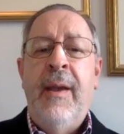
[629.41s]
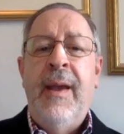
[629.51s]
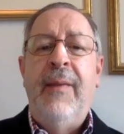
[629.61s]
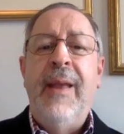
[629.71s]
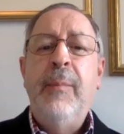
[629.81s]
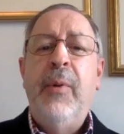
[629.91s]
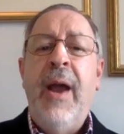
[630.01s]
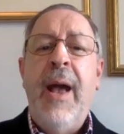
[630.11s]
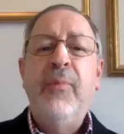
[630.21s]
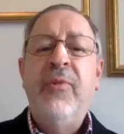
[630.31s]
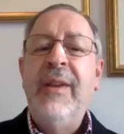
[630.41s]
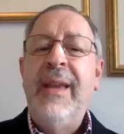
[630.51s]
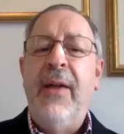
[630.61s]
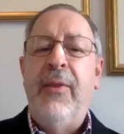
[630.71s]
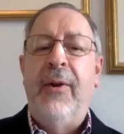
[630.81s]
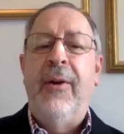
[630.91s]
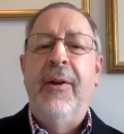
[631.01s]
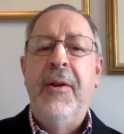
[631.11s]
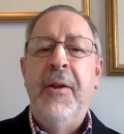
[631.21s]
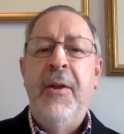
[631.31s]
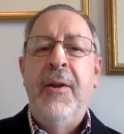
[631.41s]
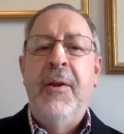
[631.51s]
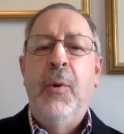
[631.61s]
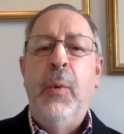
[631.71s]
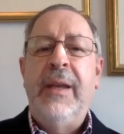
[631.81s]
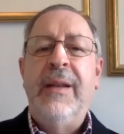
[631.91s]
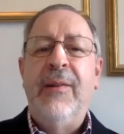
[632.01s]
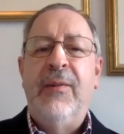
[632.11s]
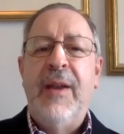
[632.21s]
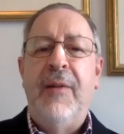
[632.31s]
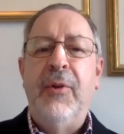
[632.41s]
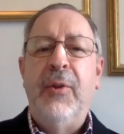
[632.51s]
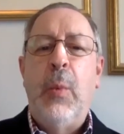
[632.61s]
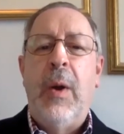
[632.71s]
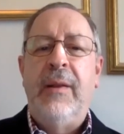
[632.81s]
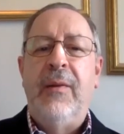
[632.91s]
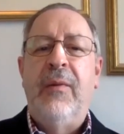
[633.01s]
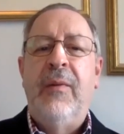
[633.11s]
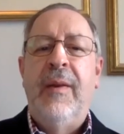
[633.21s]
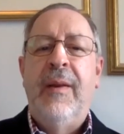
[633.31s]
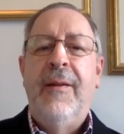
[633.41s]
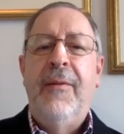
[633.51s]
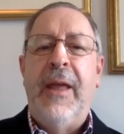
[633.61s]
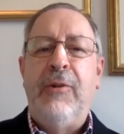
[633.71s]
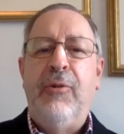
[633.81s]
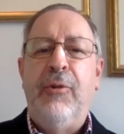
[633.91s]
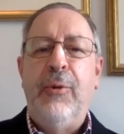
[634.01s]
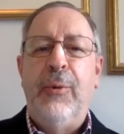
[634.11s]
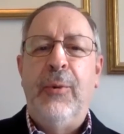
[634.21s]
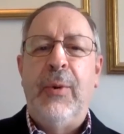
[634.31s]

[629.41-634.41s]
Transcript: and then perhaps together we can discover the ones that do."